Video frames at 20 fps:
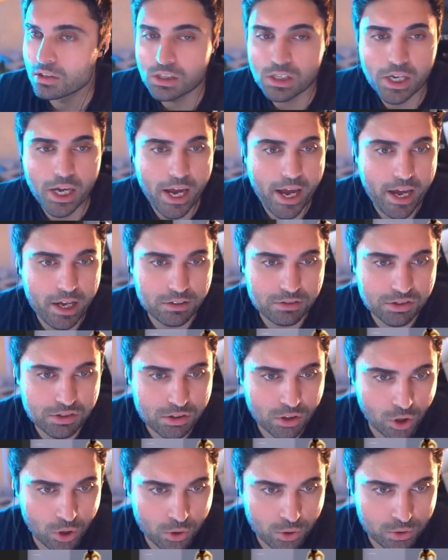Yeah,
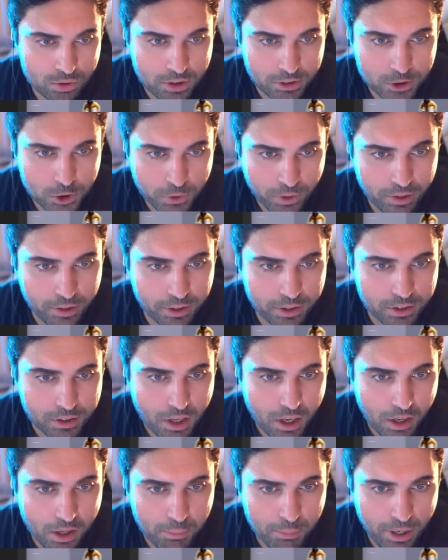so the trailer
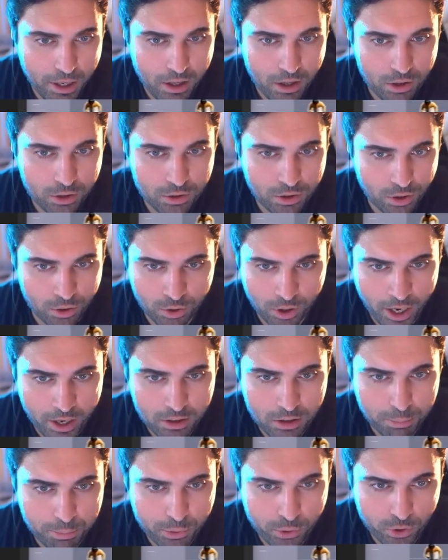came out,
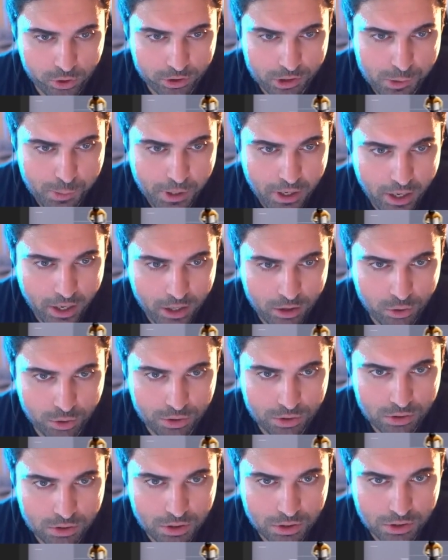and the pre-orders began
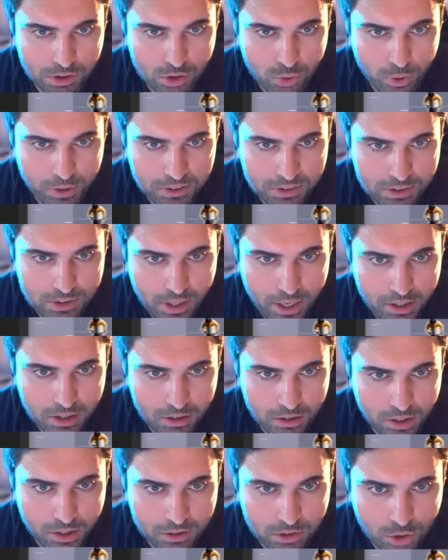on the
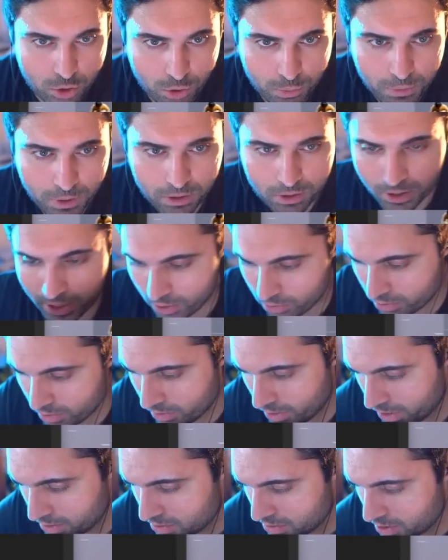22nd October. Now
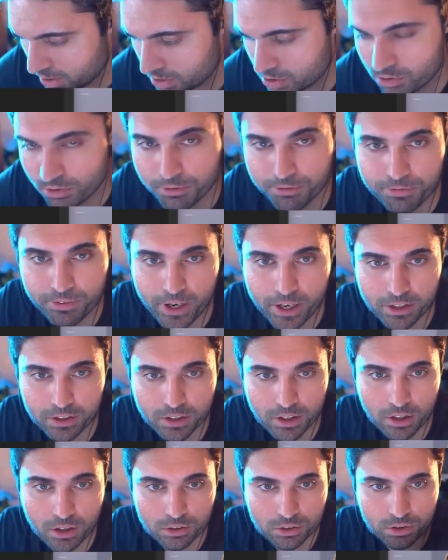let's actually
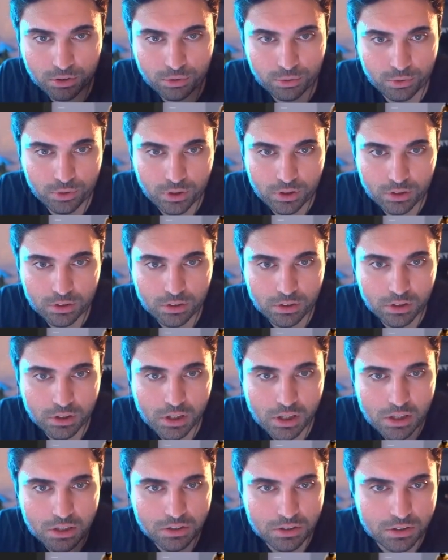find out the
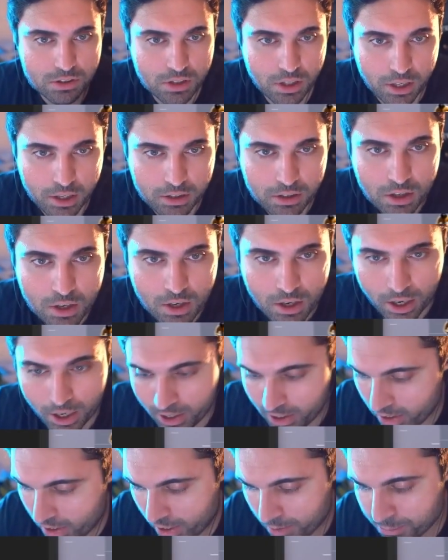release date.
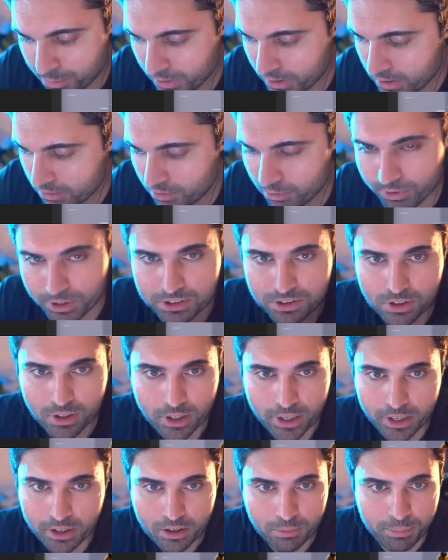I believe it was
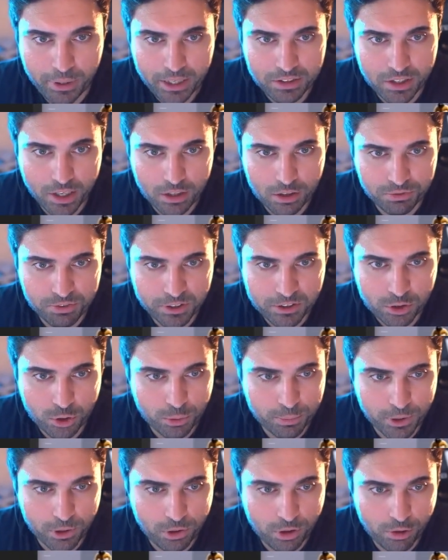like by the end of
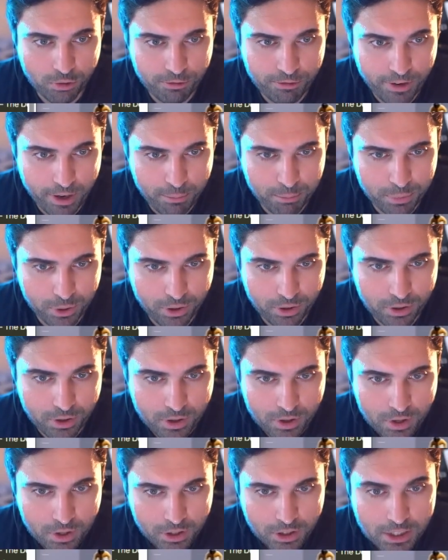October or November.
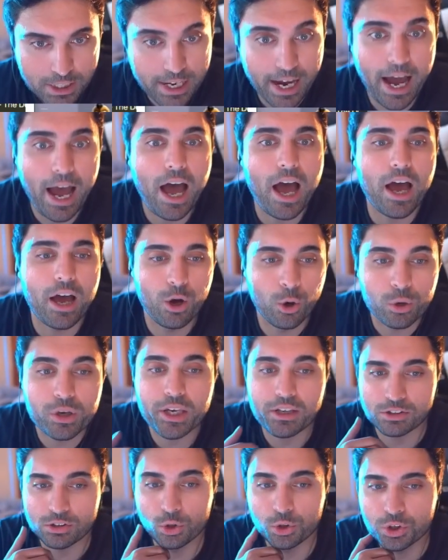Yeah,
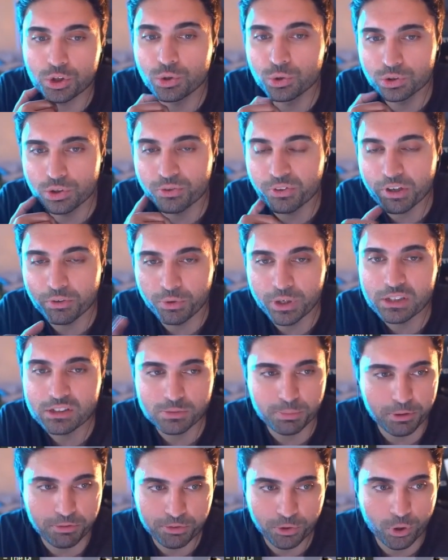okay, so 2-3
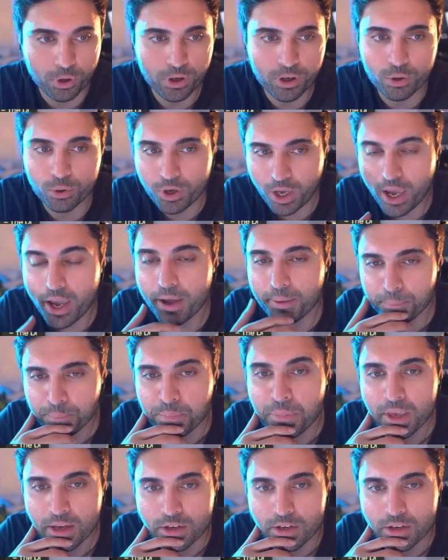weeks before, okay.